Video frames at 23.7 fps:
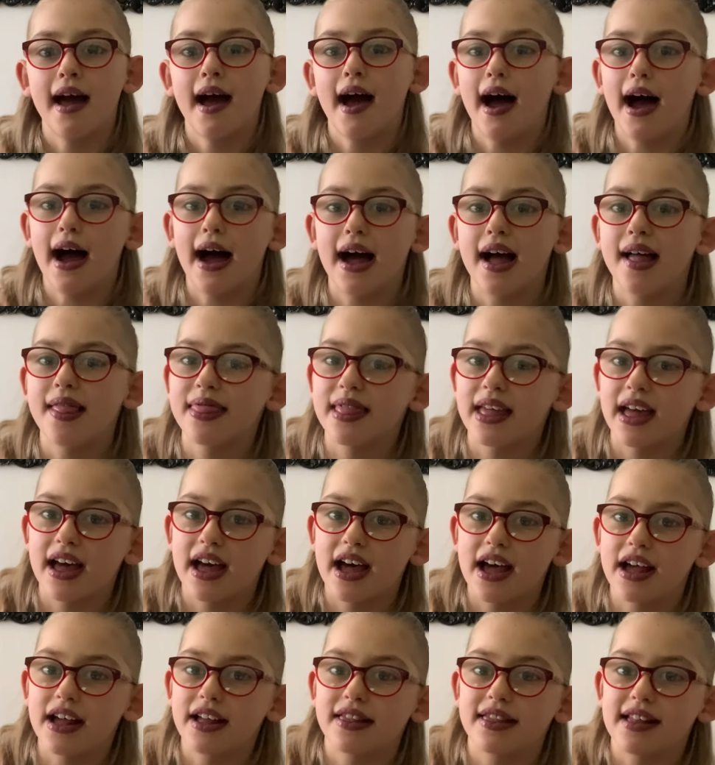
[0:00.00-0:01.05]
and
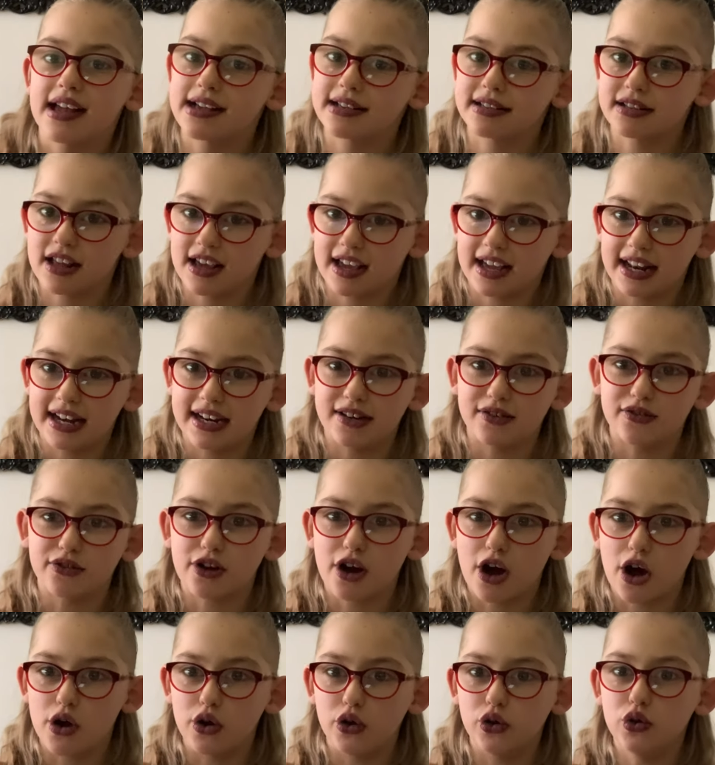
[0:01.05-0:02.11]
then there's like a little
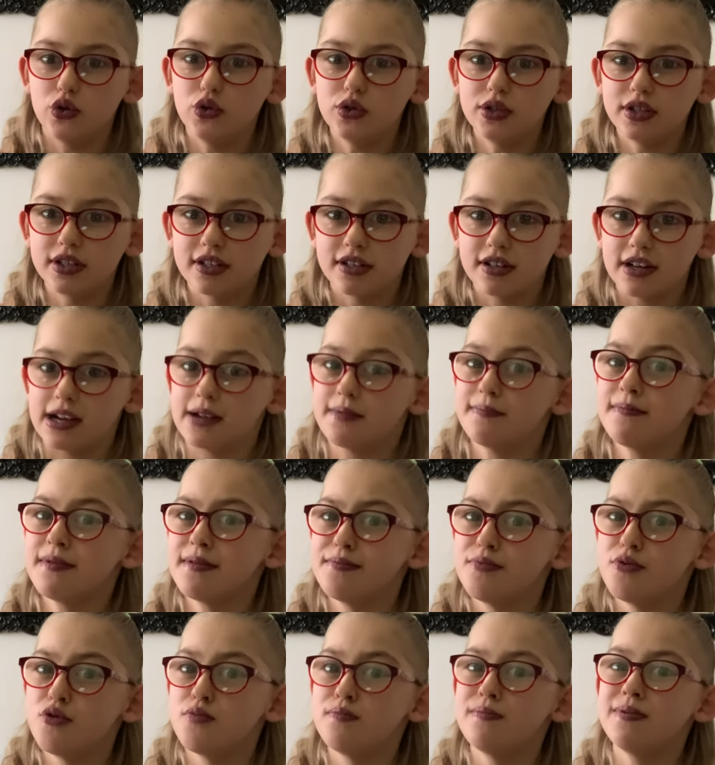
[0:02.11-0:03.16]
code, like beep
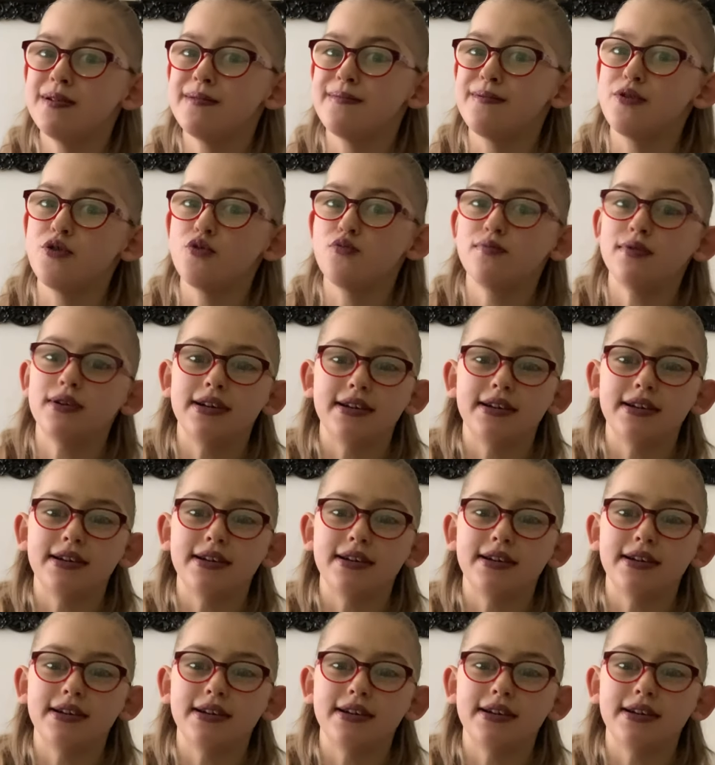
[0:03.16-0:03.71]
boop beep boop,